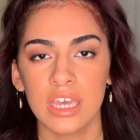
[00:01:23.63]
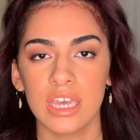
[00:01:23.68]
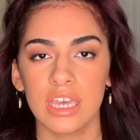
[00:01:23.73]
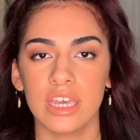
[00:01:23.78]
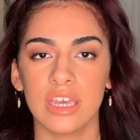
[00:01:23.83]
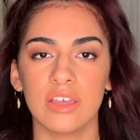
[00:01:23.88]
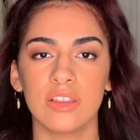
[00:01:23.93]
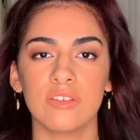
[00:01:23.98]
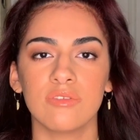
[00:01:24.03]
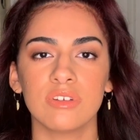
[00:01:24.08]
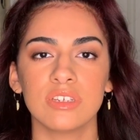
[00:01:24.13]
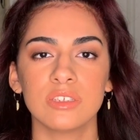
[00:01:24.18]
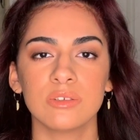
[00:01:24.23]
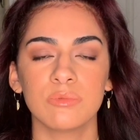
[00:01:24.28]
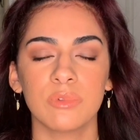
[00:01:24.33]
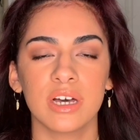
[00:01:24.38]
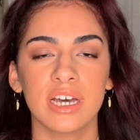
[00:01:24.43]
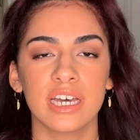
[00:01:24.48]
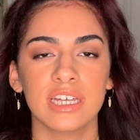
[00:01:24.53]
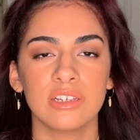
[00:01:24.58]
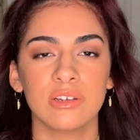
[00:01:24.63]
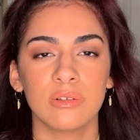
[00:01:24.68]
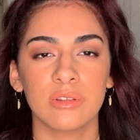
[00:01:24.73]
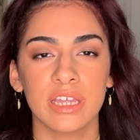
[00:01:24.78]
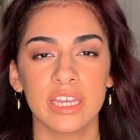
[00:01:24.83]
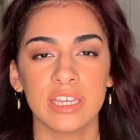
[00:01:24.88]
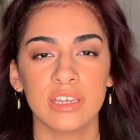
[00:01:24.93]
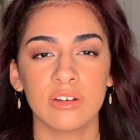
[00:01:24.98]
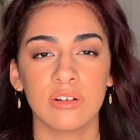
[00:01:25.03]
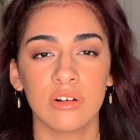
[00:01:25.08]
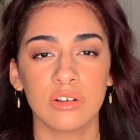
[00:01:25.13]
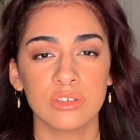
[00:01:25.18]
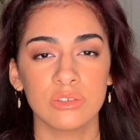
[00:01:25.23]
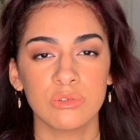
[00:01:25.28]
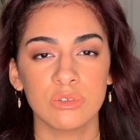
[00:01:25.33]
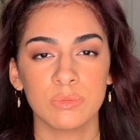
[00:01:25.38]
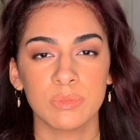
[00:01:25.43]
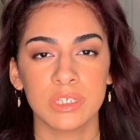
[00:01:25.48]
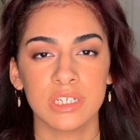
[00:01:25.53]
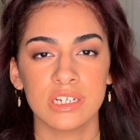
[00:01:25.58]
And the reason why I don't like it also
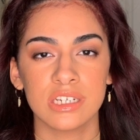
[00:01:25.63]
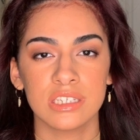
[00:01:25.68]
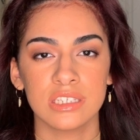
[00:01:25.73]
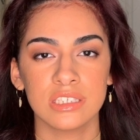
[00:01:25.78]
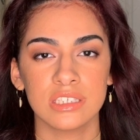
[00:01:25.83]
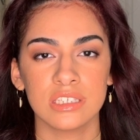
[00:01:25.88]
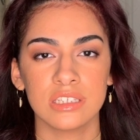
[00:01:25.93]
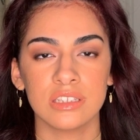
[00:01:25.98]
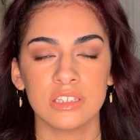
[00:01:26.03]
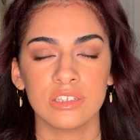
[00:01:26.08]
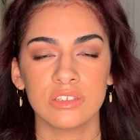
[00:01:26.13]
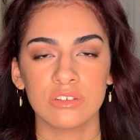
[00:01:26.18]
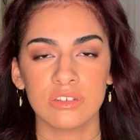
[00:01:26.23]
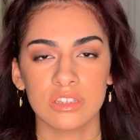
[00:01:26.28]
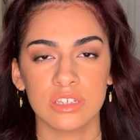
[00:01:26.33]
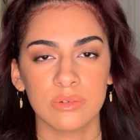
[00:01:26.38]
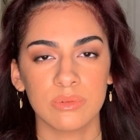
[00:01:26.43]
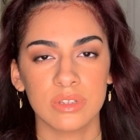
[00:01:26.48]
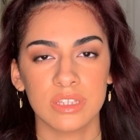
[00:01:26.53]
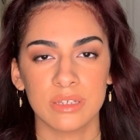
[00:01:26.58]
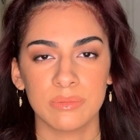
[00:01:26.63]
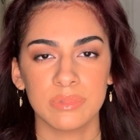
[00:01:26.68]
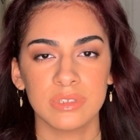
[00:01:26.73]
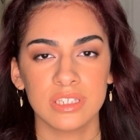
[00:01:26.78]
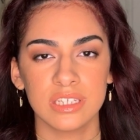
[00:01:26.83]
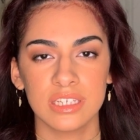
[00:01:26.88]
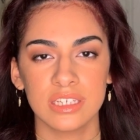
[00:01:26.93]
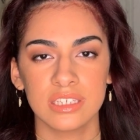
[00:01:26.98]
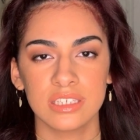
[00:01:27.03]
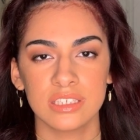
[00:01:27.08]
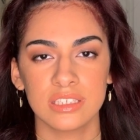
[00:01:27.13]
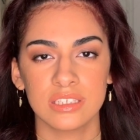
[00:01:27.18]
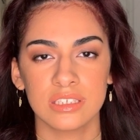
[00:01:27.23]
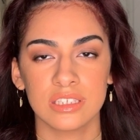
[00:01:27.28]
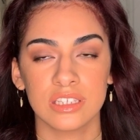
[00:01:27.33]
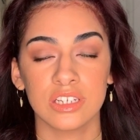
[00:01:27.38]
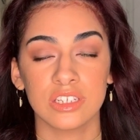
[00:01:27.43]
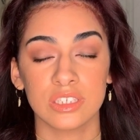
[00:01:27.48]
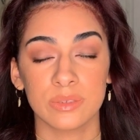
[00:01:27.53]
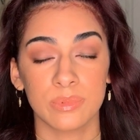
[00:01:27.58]
is because these are liquid lipsticks.
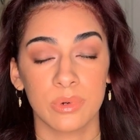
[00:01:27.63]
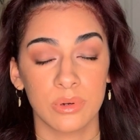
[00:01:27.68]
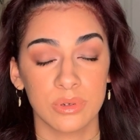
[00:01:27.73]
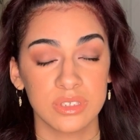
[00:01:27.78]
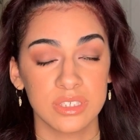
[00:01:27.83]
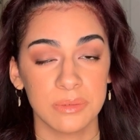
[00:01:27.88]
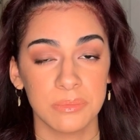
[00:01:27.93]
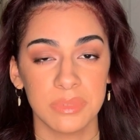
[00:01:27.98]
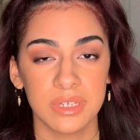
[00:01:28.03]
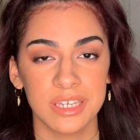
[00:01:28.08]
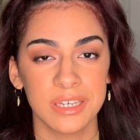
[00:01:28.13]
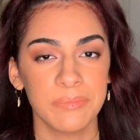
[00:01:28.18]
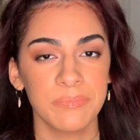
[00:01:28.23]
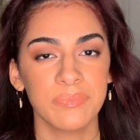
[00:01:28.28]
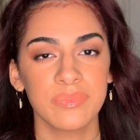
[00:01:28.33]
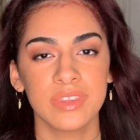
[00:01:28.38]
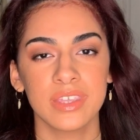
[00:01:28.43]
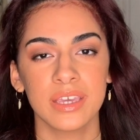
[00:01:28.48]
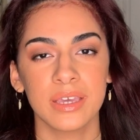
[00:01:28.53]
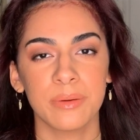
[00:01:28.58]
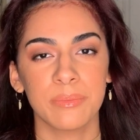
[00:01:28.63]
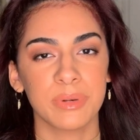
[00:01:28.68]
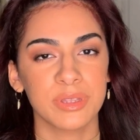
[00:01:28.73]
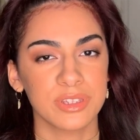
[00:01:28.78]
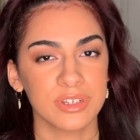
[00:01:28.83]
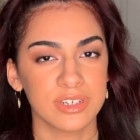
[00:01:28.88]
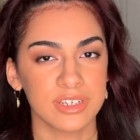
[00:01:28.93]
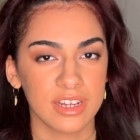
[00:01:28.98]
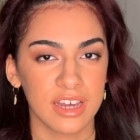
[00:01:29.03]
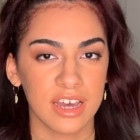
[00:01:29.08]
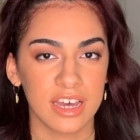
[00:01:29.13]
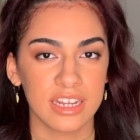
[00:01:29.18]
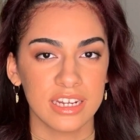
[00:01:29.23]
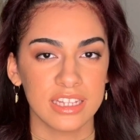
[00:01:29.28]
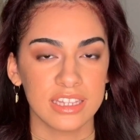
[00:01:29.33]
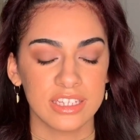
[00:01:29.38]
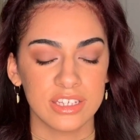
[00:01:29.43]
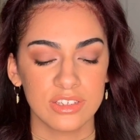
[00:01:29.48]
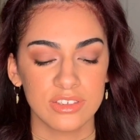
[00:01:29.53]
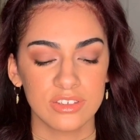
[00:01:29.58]
They're supposed to be, but they're not.
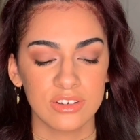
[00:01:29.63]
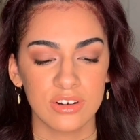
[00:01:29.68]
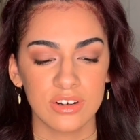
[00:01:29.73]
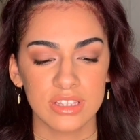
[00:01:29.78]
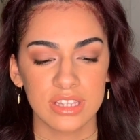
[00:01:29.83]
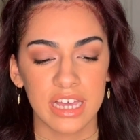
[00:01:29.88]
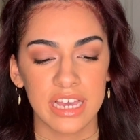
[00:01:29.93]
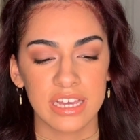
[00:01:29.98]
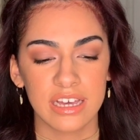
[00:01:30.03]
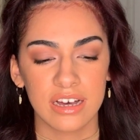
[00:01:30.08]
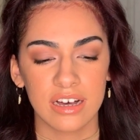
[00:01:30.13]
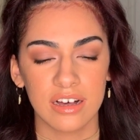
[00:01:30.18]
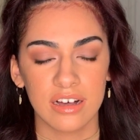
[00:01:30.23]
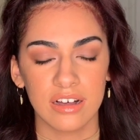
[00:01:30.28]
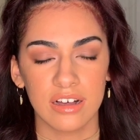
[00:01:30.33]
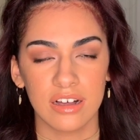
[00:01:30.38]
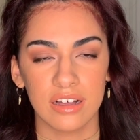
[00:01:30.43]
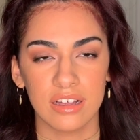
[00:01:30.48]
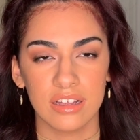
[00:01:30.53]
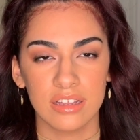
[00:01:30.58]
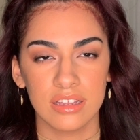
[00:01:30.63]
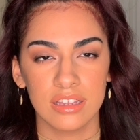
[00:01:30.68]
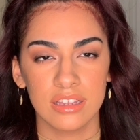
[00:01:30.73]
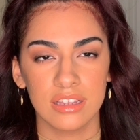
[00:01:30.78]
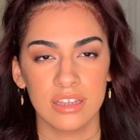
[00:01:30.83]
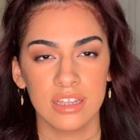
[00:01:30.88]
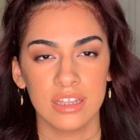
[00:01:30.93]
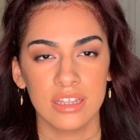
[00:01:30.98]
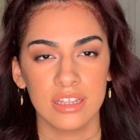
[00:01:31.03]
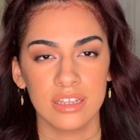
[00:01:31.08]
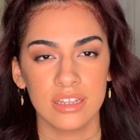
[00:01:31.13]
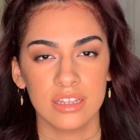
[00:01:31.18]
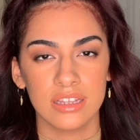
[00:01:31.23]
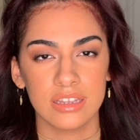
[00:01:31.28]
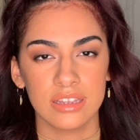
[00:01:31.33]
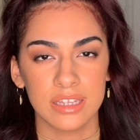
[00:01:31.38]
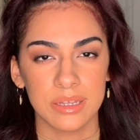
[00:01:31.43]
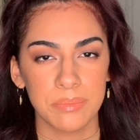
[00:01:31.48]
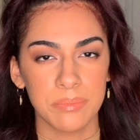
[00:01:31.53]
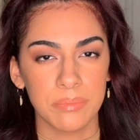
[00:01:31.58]
These are like a
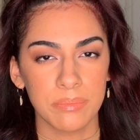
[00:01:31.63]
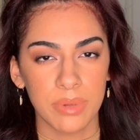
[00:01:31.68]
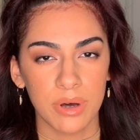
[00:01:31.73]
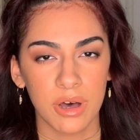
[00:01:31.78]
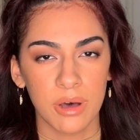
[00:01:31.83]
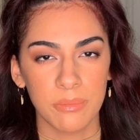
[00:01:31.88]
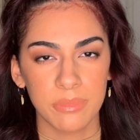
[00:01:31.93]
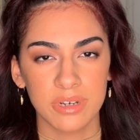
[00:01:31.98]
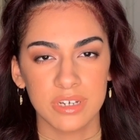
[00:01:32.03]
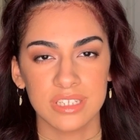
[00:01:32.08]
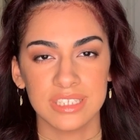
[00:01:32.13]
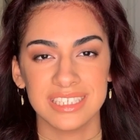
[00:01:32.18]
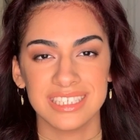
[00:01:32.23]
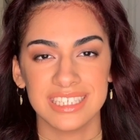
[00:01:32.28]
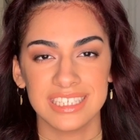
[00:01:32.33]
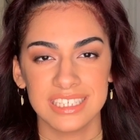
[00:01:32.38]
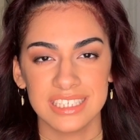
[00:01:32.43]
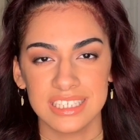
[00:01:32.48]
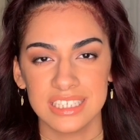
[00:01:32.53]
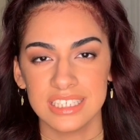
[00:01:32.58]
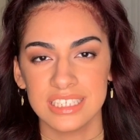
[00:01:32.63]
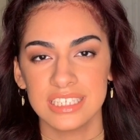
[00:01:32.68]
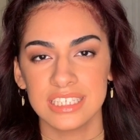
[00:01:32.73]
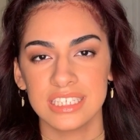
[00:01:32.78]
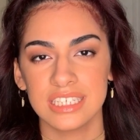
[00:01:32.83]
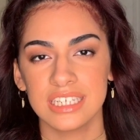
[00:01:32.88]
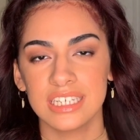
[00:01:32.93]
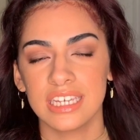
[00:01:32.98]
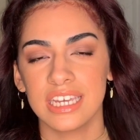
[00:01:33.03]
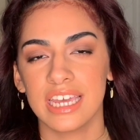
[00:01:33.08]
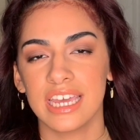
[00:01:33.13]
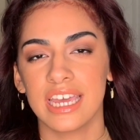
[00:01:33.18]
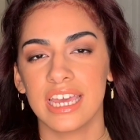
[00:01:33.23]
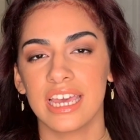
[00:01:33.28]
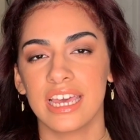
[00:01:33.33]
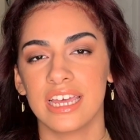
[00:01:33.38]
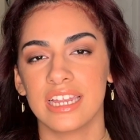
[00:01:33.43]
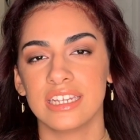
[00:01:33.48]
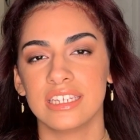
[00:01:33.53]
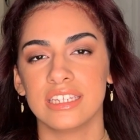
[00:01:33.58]
lip balm consistency,
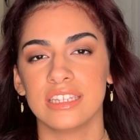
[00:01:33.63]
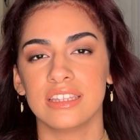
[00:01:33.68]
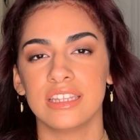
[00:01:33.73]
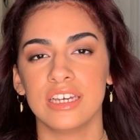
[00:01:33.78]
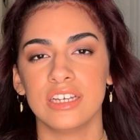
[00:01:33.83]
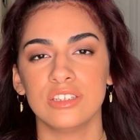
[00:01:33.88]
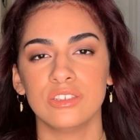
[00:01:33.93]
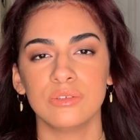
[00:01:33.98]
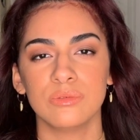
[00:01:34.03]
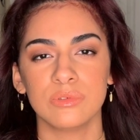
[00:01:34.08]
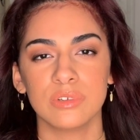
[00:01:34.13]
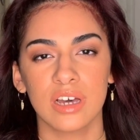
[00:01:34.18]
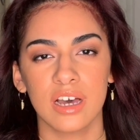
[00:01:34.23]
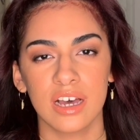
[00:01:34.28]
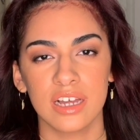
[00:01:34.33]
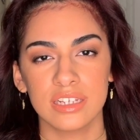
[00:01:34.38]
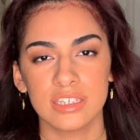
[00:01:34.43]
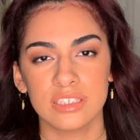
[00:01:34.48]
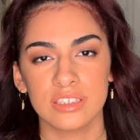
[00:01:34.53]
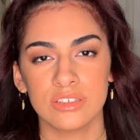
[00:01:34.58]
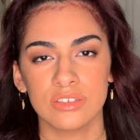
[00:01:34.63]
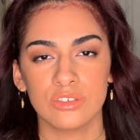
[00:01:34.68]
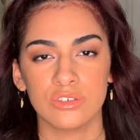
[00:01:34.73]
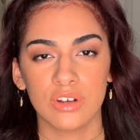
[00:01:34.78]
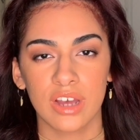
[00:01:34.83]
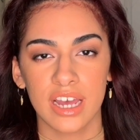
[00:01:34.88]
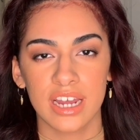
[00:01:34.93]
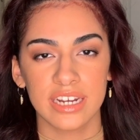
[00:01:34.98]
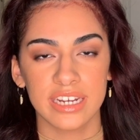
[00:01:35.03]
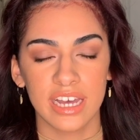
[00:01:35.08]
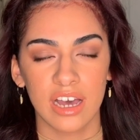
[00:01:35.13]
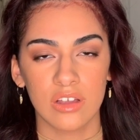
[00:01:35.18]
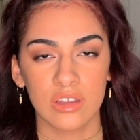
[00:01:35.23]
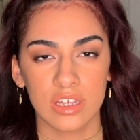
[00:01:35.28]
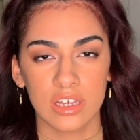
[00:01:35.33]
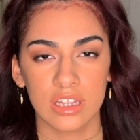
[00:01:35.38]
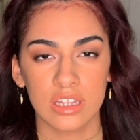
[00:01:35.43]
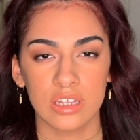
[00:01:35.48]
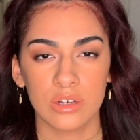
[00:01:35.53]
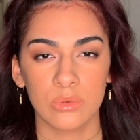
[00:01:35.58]
and they do not dry down
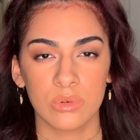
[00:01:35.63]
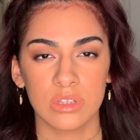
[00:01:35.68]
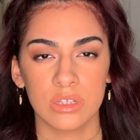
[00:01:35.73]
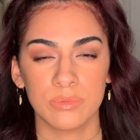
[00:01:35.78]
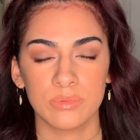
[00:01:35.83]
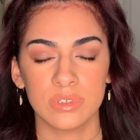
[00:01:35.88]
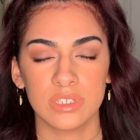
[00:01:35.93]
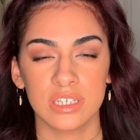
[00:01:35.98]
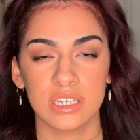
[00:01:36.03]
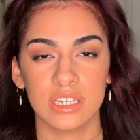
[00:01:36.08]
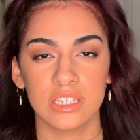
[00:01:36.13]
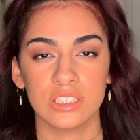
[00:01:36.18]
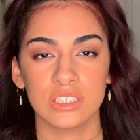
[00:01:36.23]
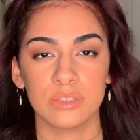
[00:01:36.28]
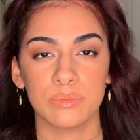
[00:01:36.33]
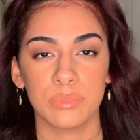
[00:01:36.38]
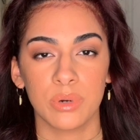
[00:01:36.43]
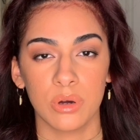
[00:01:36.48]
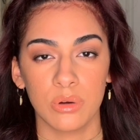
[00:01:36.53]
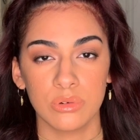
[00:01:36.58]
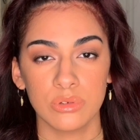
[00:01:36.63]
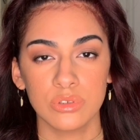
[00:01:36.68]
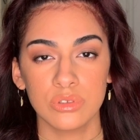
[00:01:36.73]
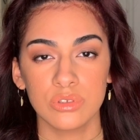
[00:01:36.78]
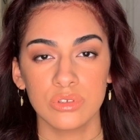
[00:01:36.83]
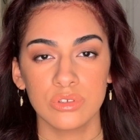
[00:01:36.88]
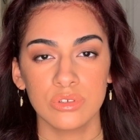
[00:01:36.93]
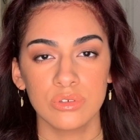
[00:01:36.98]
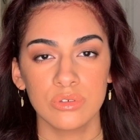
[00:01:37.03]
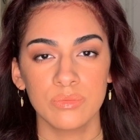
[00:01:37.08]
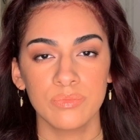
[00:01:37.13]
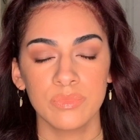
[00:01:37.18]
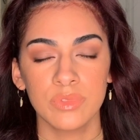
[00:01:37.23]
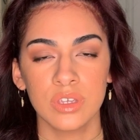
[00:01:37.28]
like a liquid lipstick is supposed to.